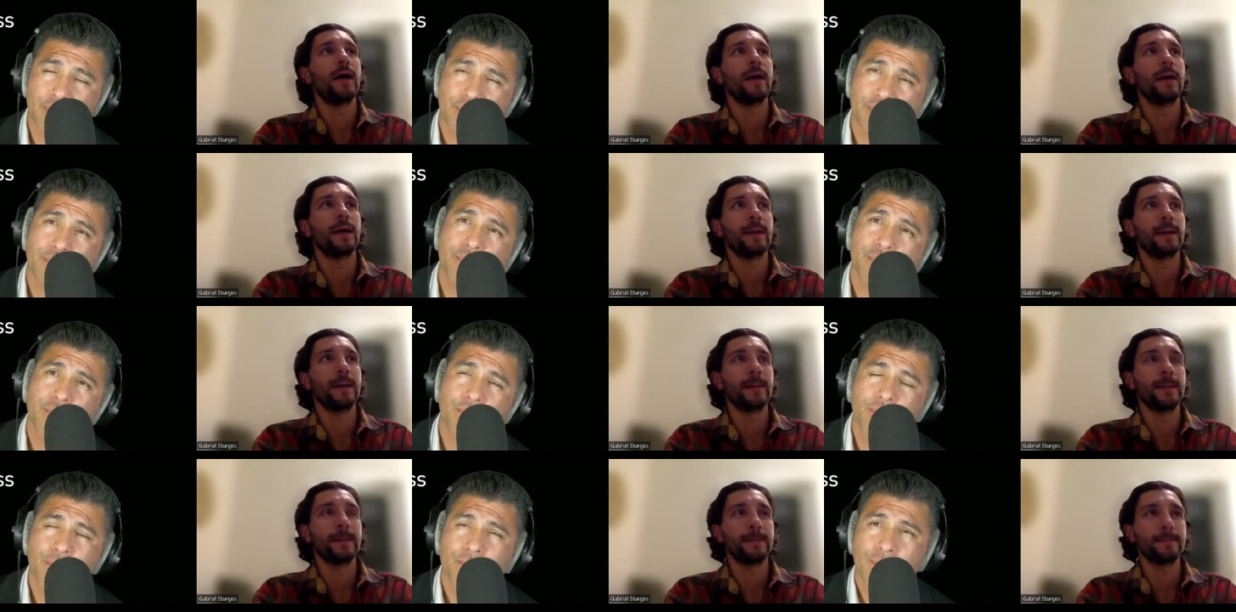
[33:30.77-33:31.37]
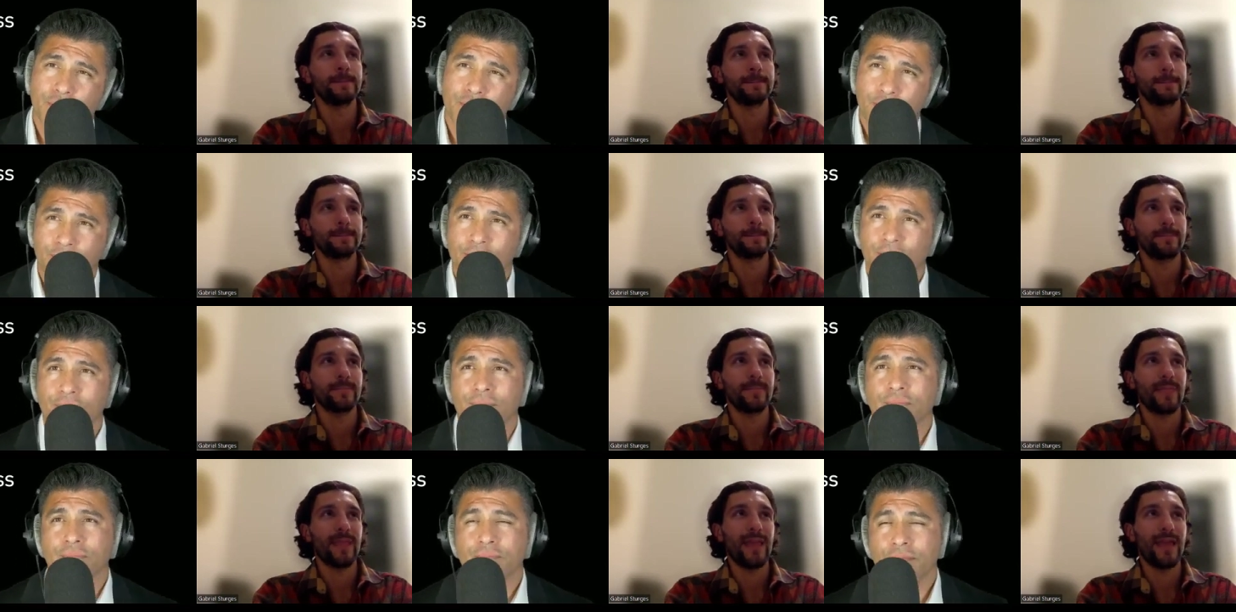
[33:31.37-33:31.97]

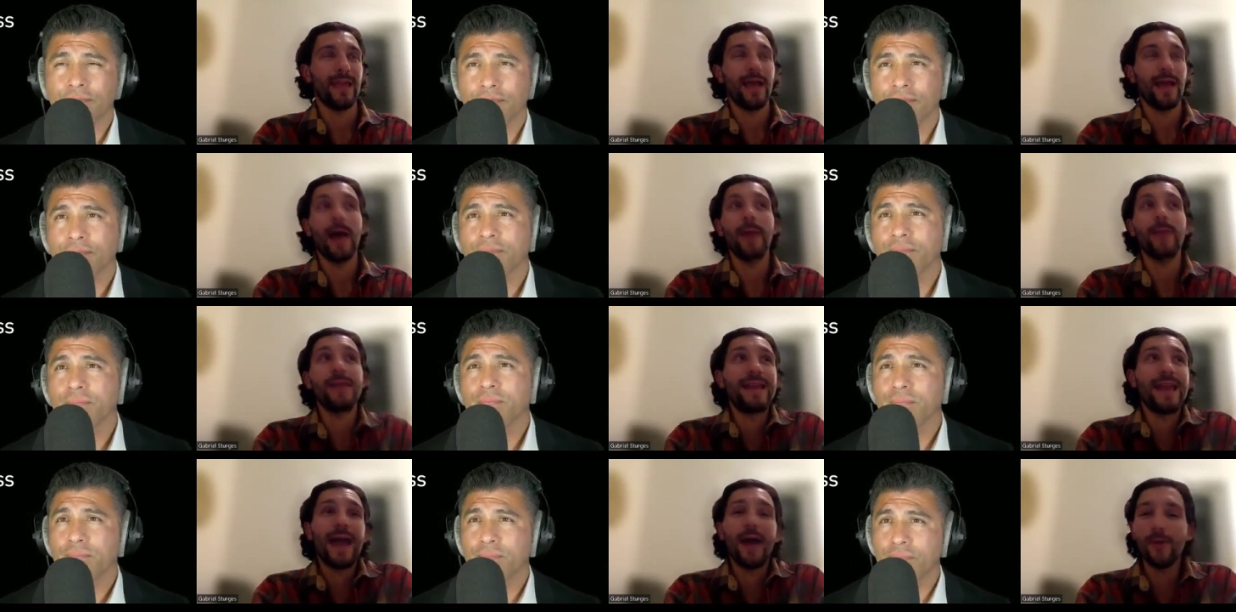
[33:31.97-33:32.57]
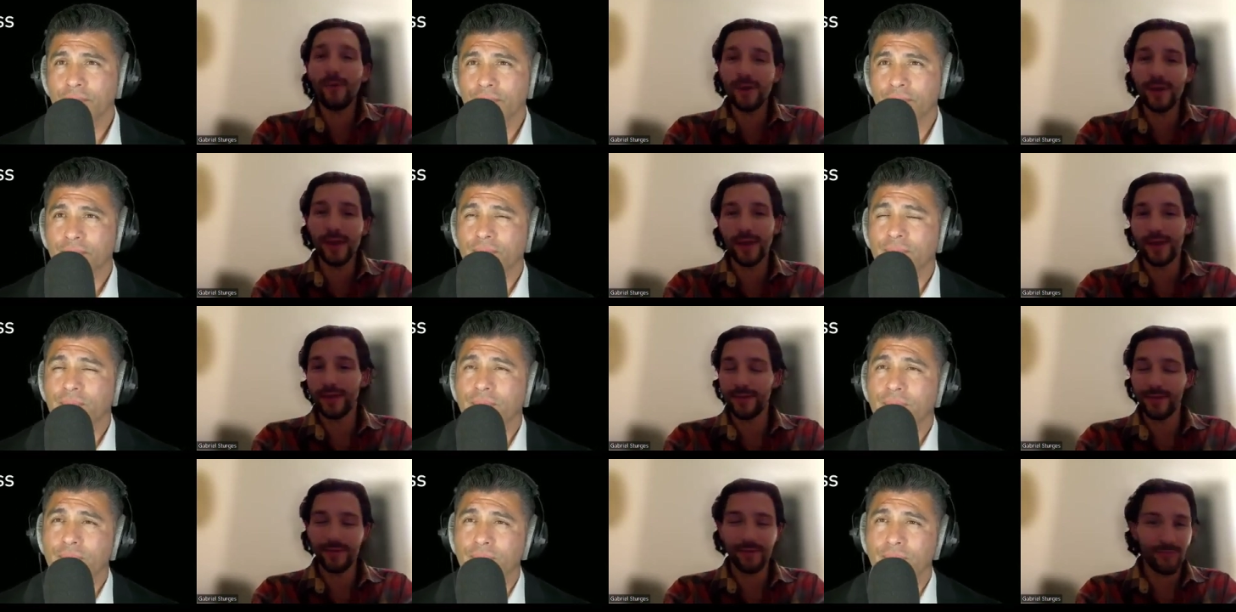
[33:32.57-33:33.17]
Speaker 1: Um, I mean,
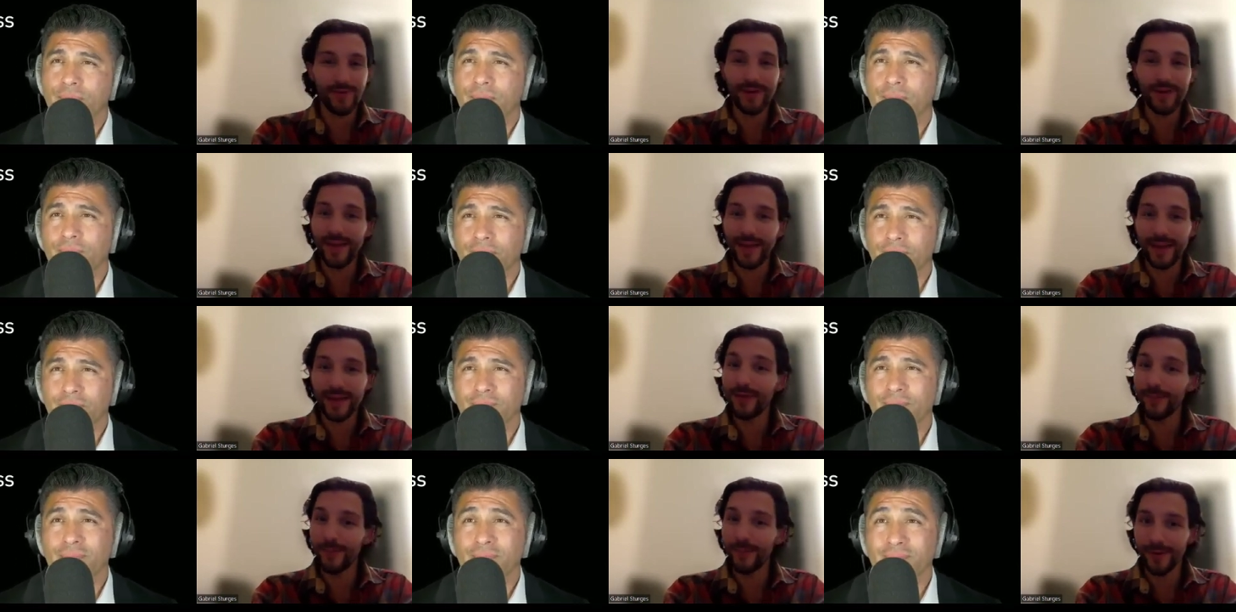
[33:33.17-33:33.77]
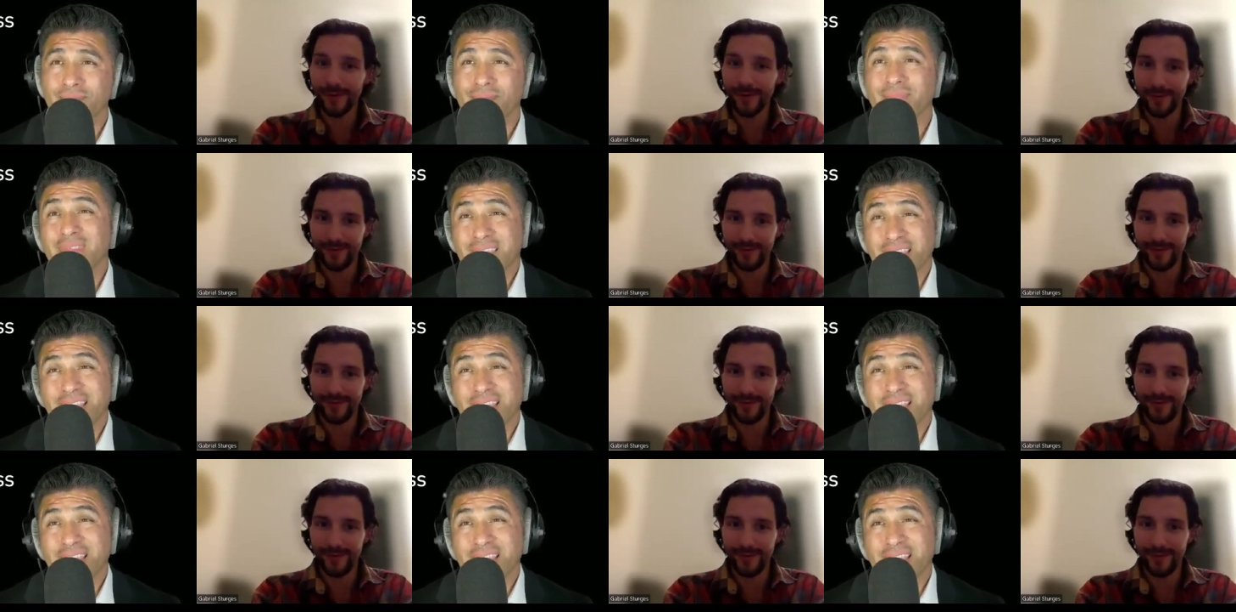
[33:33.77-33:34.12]
nowadays it's really anywhere.